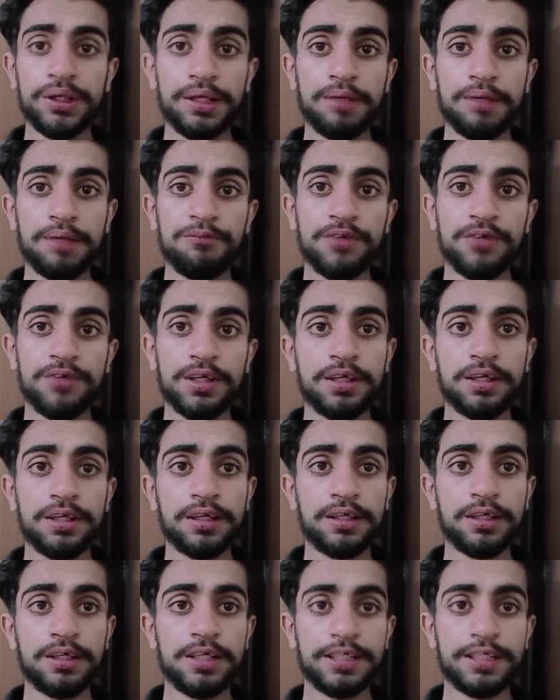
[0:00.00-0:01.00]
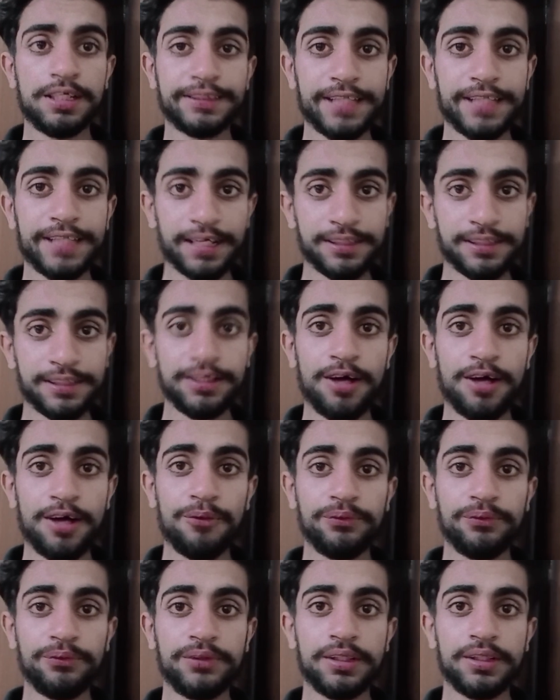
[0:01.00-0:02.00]
name where exact the
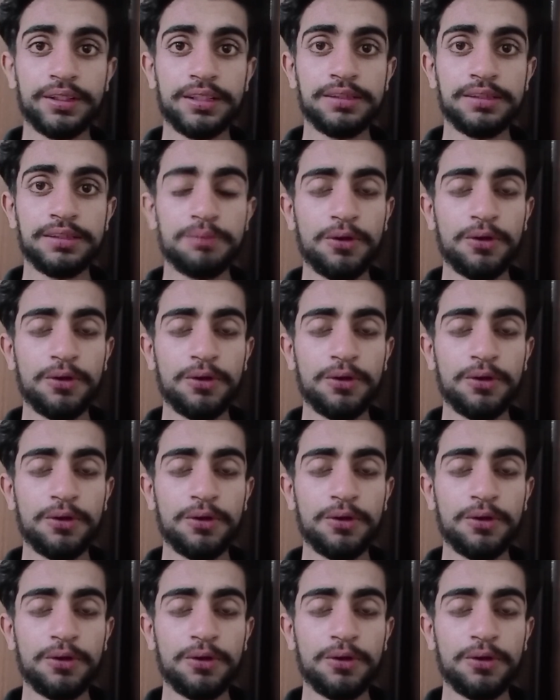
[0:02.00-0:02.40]
Hauser is,